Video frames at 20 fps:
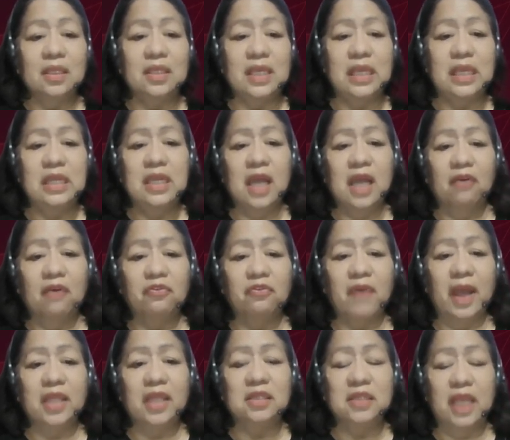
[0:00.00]
Guina
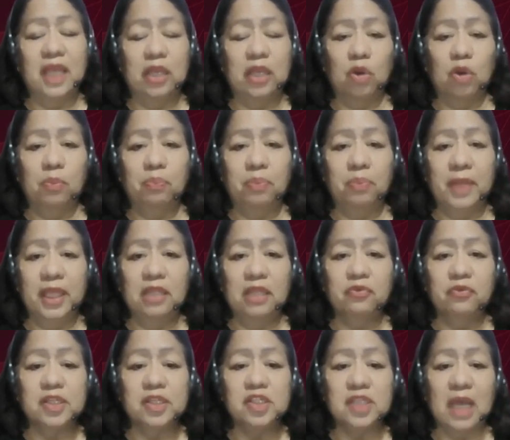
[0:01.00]
filed a
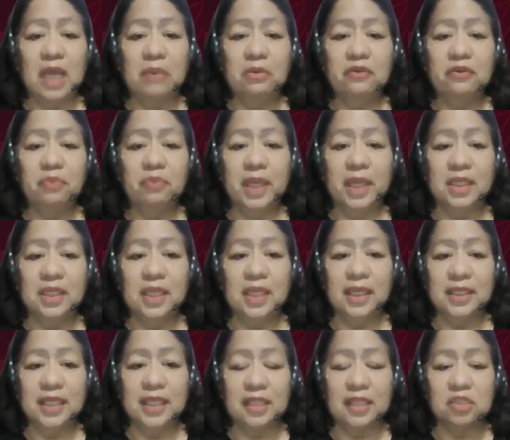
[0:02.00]
complaint for sum of money
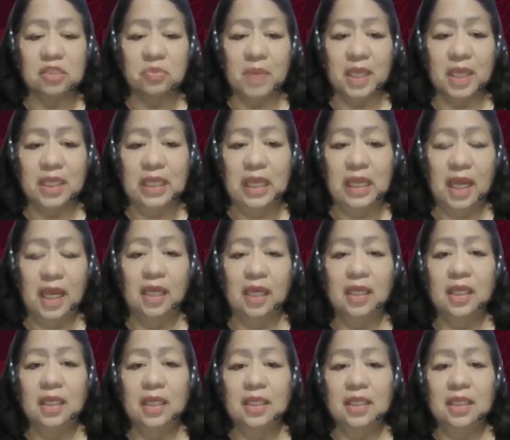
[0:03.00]
against Mangila